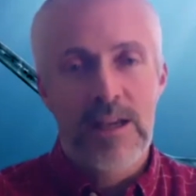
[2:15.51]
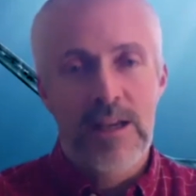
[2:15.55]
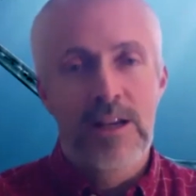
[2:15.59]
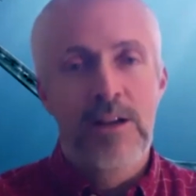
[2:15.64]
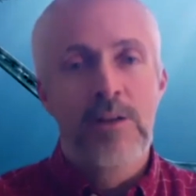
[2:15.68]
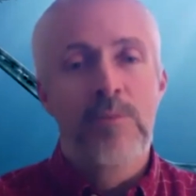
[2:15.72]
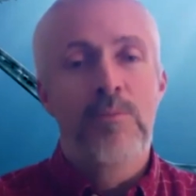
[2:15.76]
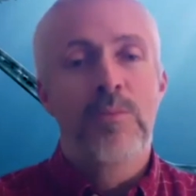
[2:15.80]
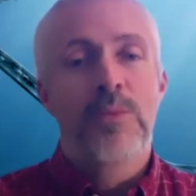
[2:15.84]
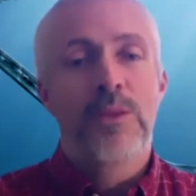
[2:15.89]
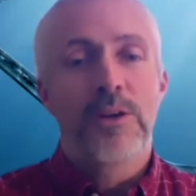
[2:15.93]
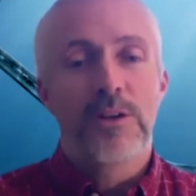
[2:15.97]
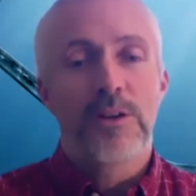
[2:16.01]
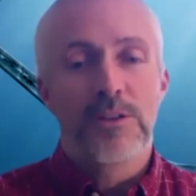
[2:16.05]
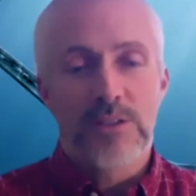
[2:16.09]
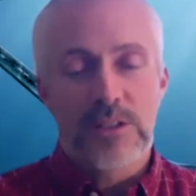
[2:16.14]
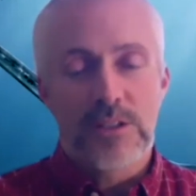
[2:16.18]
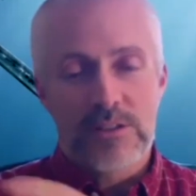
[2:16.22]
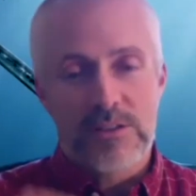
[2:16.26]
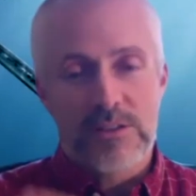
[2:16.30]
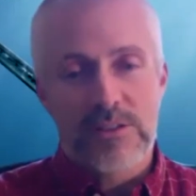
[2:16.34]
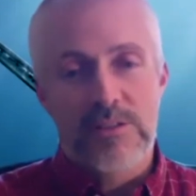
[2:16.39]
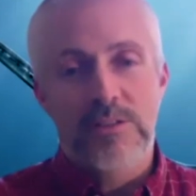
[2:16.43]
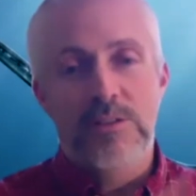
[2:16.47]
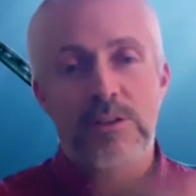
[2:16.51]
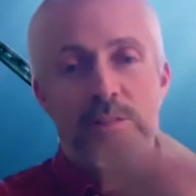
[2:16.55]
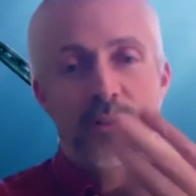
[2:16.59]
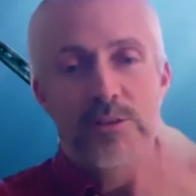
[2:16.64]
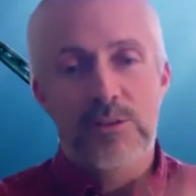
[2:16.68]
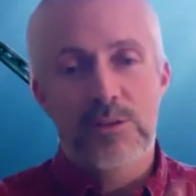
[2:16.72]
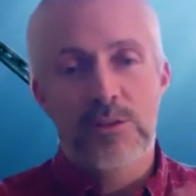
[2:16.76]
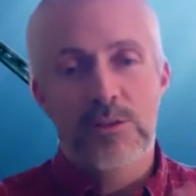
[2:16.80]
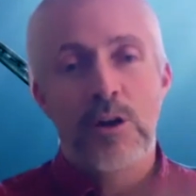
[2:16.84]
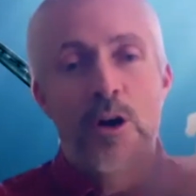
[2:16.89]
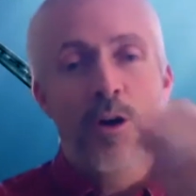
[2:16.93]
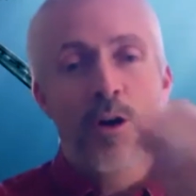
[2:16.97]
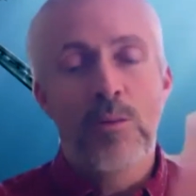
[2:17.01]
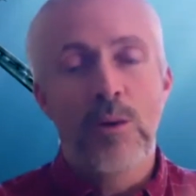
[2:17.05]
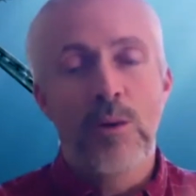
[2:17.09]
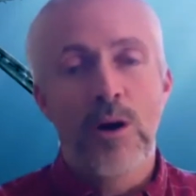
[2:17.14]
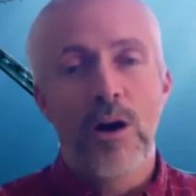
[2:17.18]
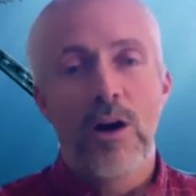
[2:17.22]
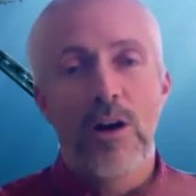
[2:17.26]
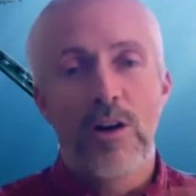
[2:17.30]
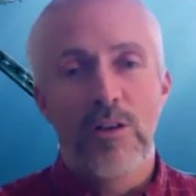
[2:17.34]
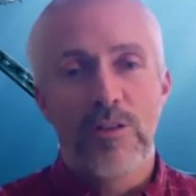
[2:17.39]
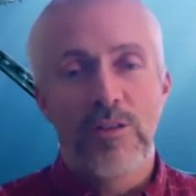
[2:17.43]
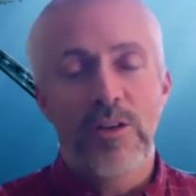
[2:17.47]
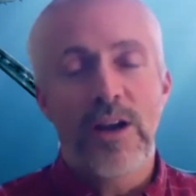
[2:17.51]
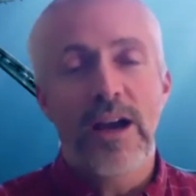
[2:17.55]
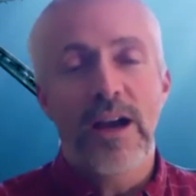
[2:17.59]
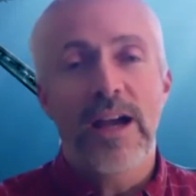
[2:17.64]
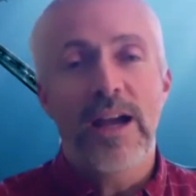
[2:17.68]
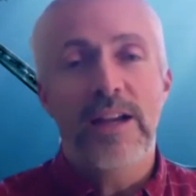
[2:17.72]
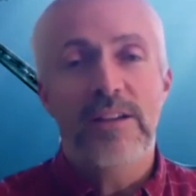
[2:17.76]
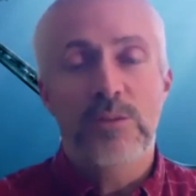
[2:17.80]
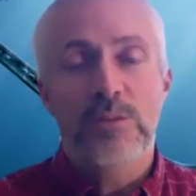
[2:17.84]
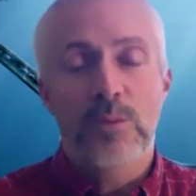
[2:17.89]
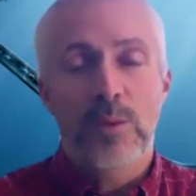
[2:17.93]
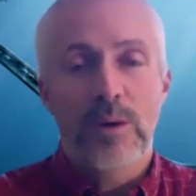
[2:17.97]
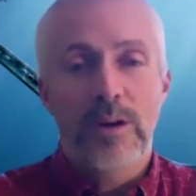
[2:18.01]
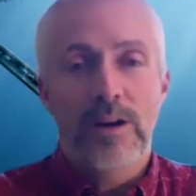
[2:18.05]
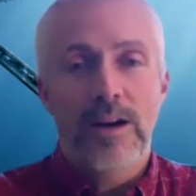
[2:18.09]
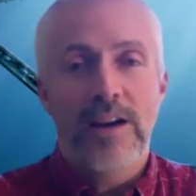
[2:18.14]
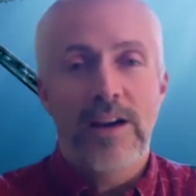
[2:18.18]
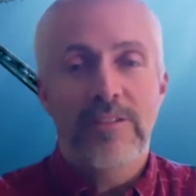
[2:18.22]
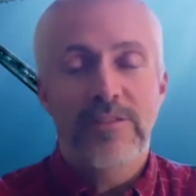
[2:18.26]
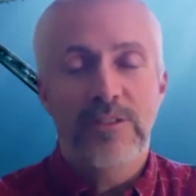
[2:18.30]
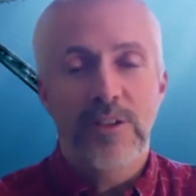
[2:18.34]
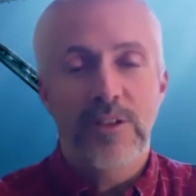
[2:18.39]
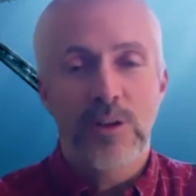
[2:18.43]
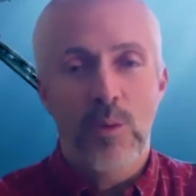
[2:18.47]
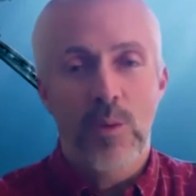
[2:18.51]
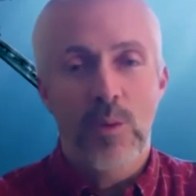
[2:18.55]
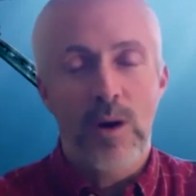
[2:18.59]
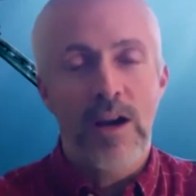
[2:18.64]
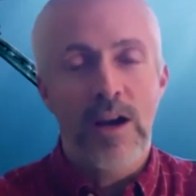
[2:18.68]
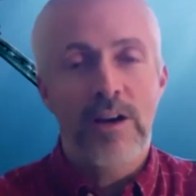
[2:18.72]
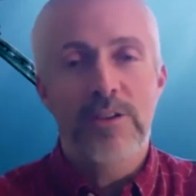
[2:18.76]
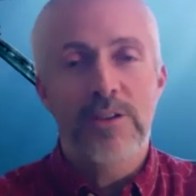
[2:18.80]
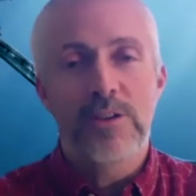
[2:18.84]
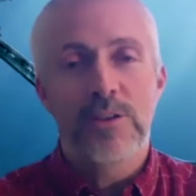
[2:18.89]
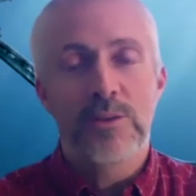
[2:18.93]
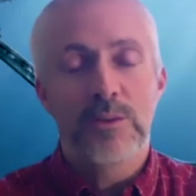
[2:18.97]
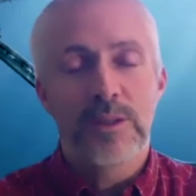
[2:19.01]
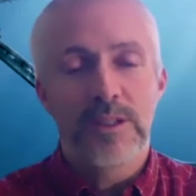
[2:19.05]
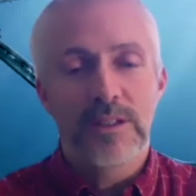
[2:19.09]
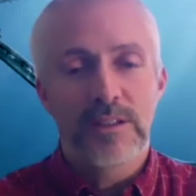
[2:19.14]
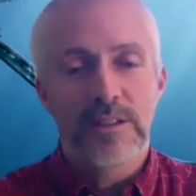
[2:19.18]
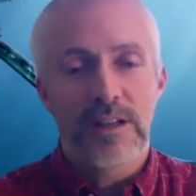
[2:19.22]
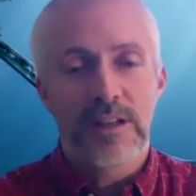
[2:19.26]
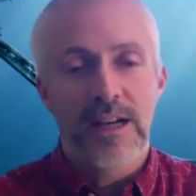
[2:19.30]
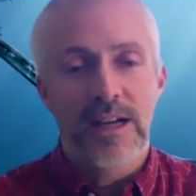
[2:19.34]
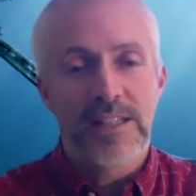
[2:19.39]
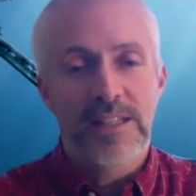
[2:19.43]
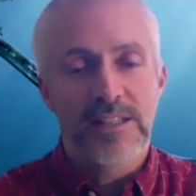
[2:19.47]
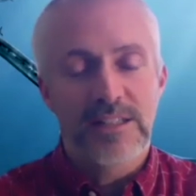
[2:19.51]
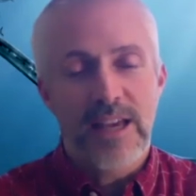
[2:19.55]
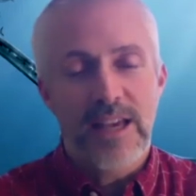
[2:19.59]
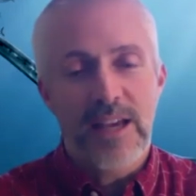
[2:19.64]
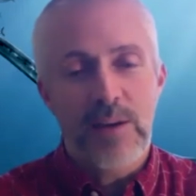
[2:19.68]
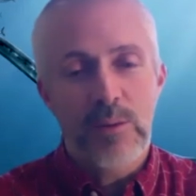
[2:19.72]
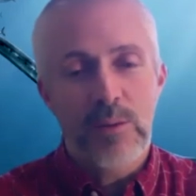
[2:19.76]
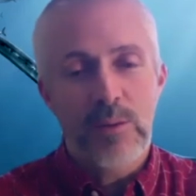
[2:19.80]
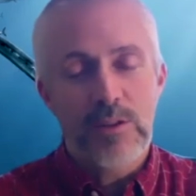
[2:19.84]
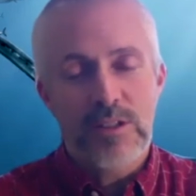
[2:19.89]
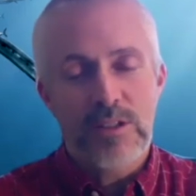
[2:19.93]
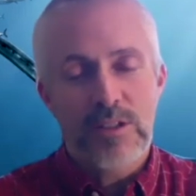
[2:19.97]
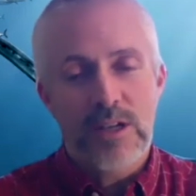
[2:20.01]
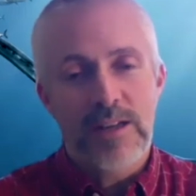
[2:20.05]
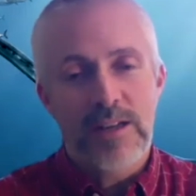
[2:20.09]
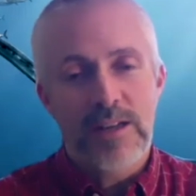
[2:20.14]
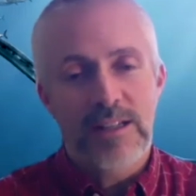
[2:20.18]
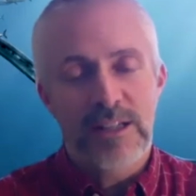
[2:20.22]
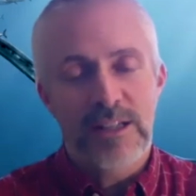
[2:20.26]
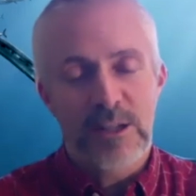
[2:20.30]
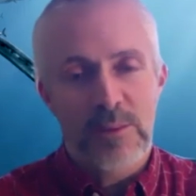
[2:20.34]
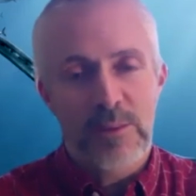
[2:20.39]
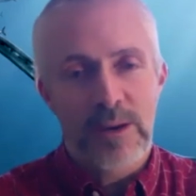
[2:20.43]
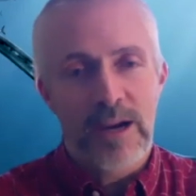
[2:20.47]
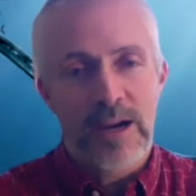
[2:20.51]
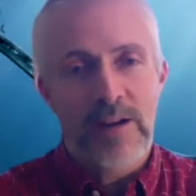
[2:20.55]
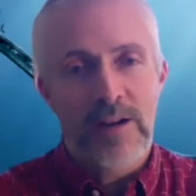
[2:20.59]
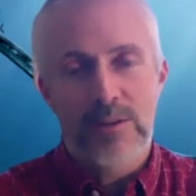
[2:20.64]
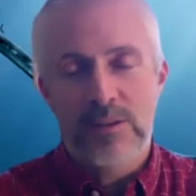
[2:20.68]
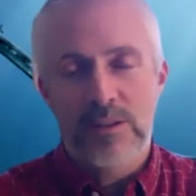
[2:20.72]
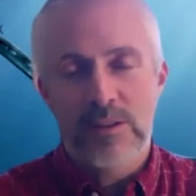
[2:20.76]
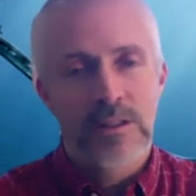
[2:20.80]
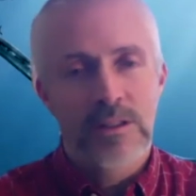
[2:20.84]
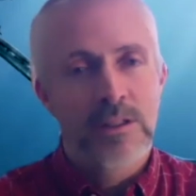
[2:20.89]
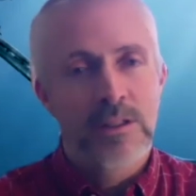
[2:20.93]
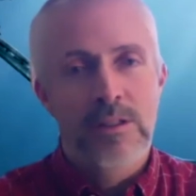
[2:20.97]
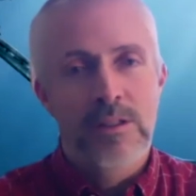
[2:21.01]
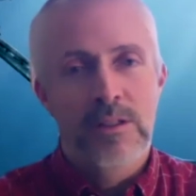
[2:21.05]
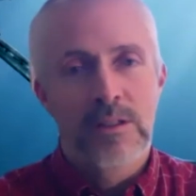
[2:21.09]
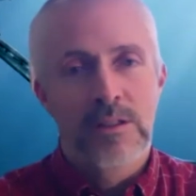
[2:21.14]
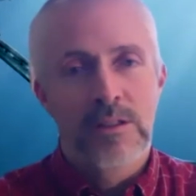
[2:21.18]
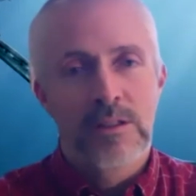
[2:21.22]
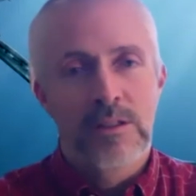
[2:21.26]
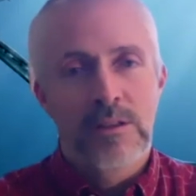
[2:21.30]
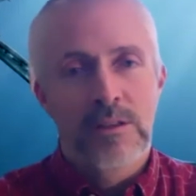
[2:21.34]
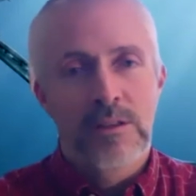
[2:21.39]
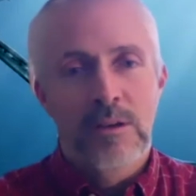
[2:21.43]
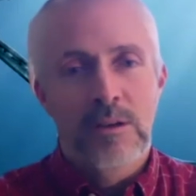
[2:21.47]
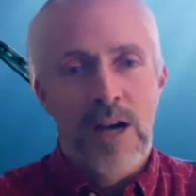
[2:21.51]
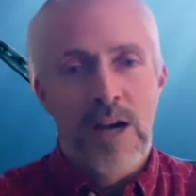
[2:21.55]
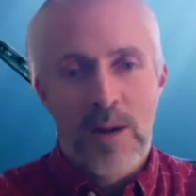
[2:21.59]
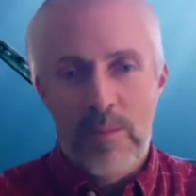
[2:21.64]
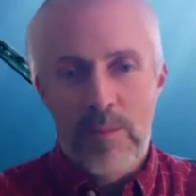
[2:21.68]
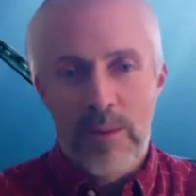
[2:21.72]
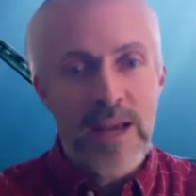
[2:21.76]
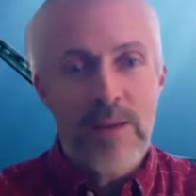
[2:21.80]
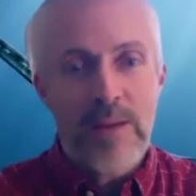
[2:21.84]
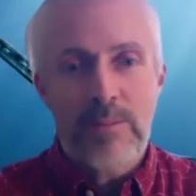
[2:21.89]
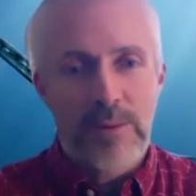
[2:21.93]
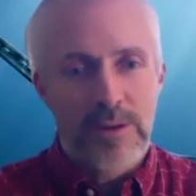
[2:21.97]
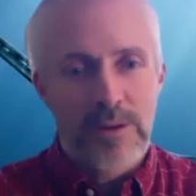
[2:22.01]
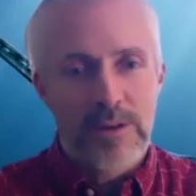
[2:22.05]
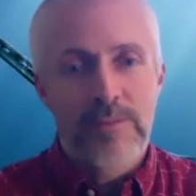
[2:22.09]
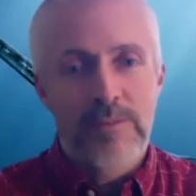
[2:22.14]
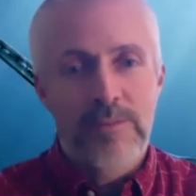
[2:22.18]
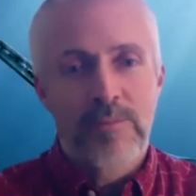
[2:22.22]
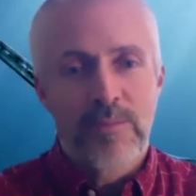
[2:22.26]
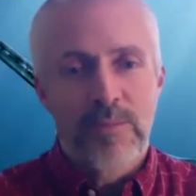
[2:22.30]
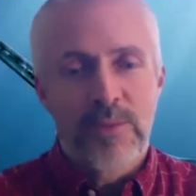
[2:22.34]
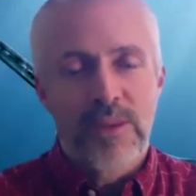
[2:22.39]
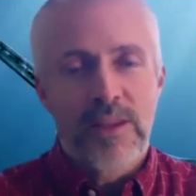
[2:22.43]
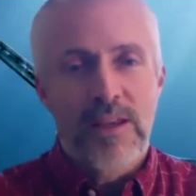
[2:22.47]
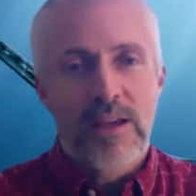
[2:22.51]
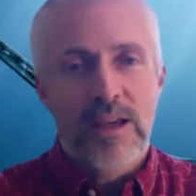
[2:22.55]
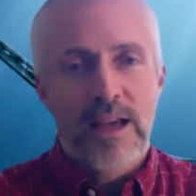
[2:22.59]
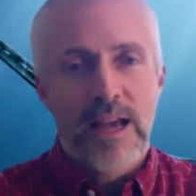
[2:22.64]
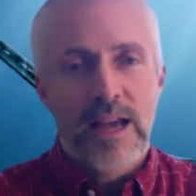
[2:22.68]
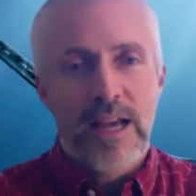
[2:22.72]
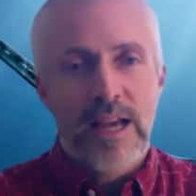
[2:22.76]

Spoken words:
there's this snowball effect where after a while you realize, hey, we're talking about a paper, and